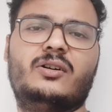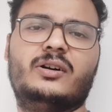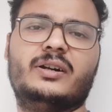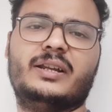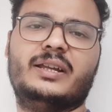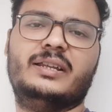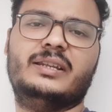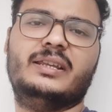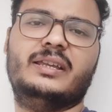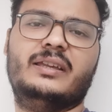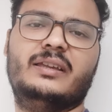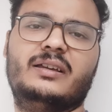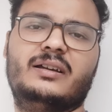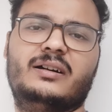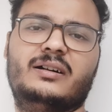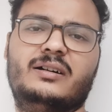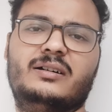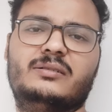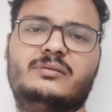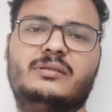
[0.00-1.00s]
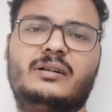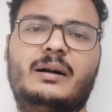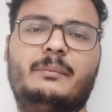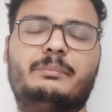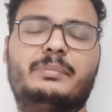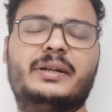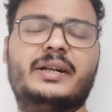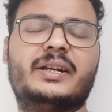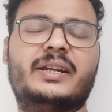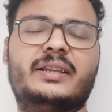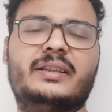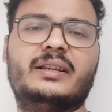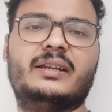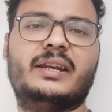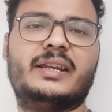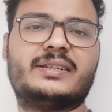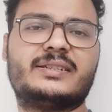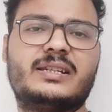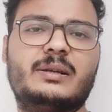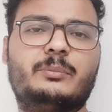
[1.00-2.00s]
or any update in the
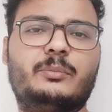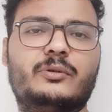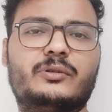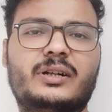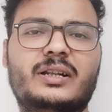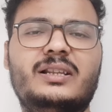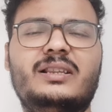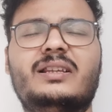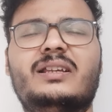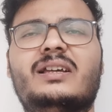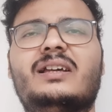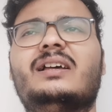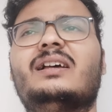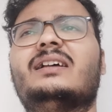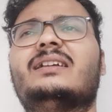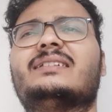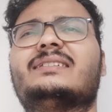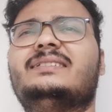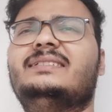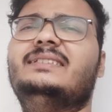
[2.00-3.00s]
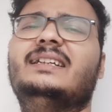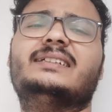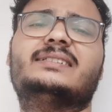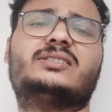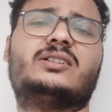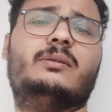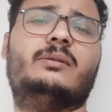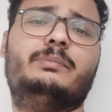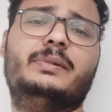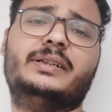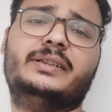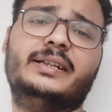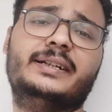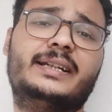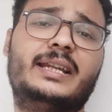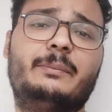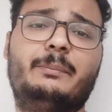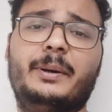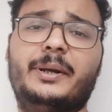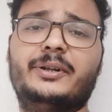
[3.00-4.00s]
next step portal? See, that's completely
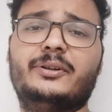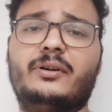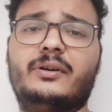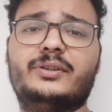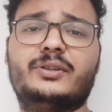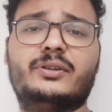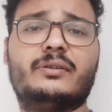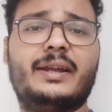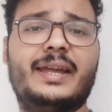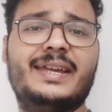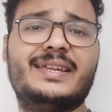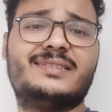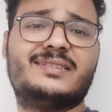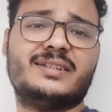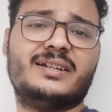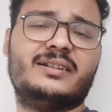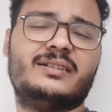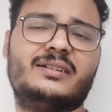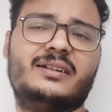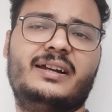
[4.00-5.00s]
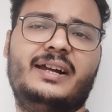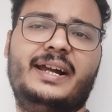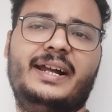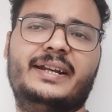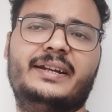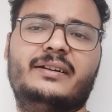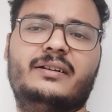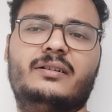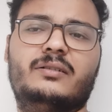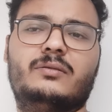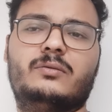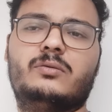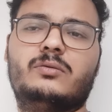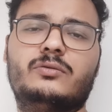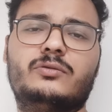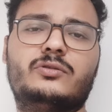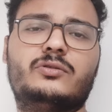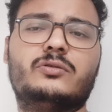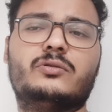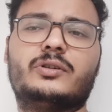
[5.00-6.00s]
depend on your HR and
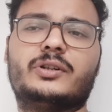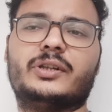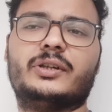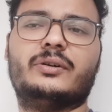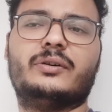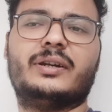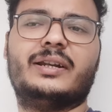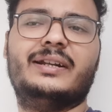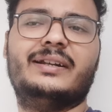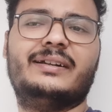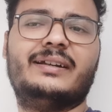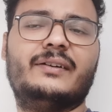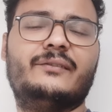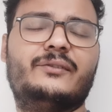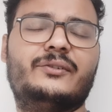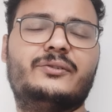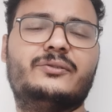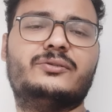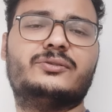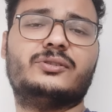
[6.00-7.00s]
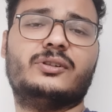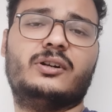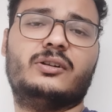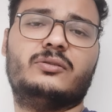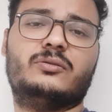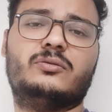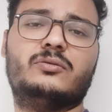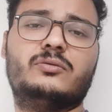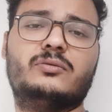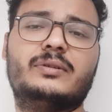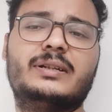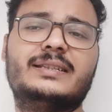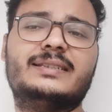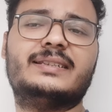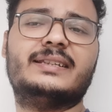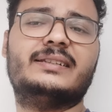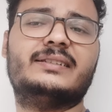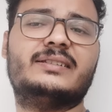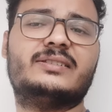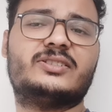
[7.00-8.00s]
who took your interviews or who
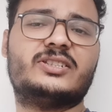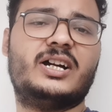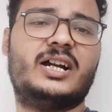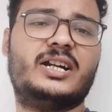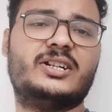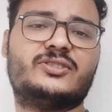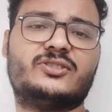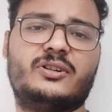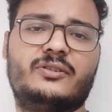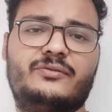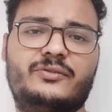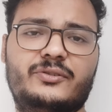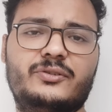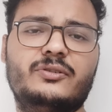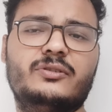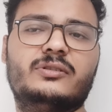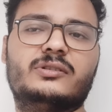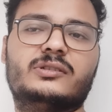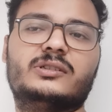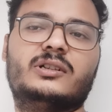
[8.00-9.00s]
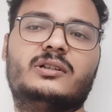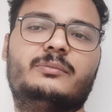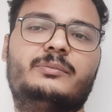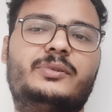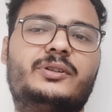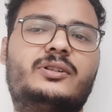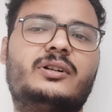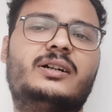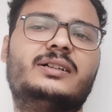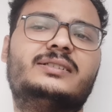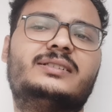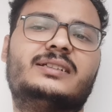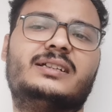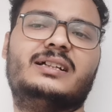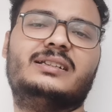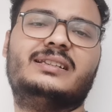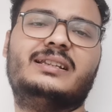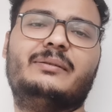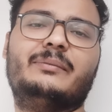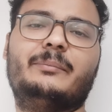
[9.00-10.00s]
is in charge of you, because
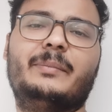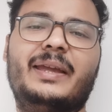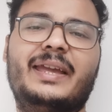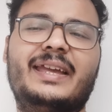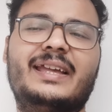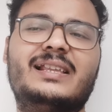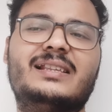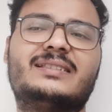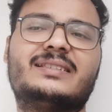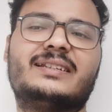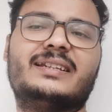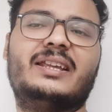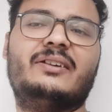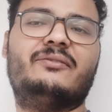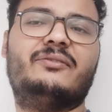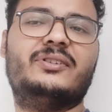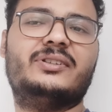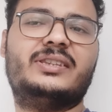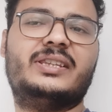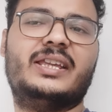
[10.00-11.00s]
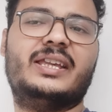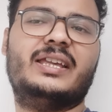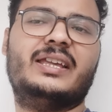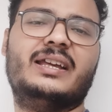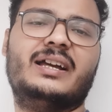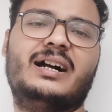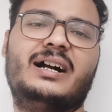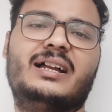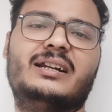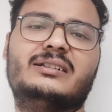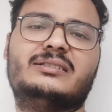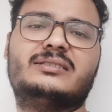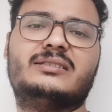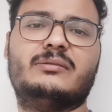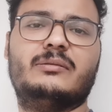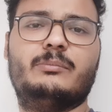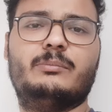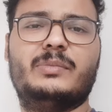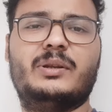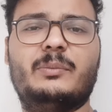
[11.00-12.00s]
other mails and everything are
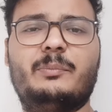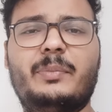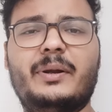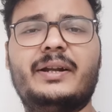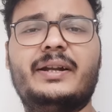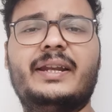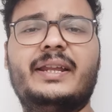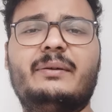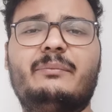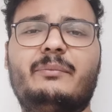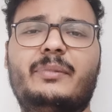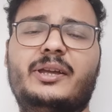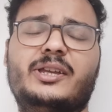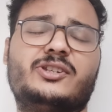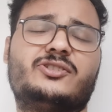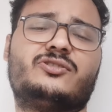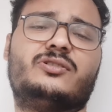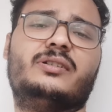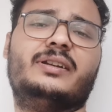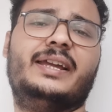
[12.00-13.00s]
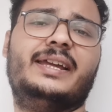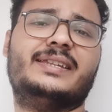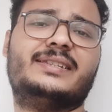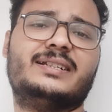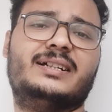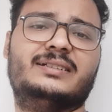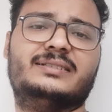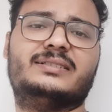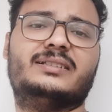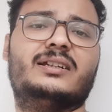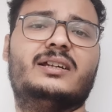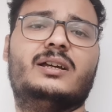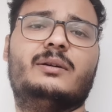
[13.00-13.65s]
depending based on HRs.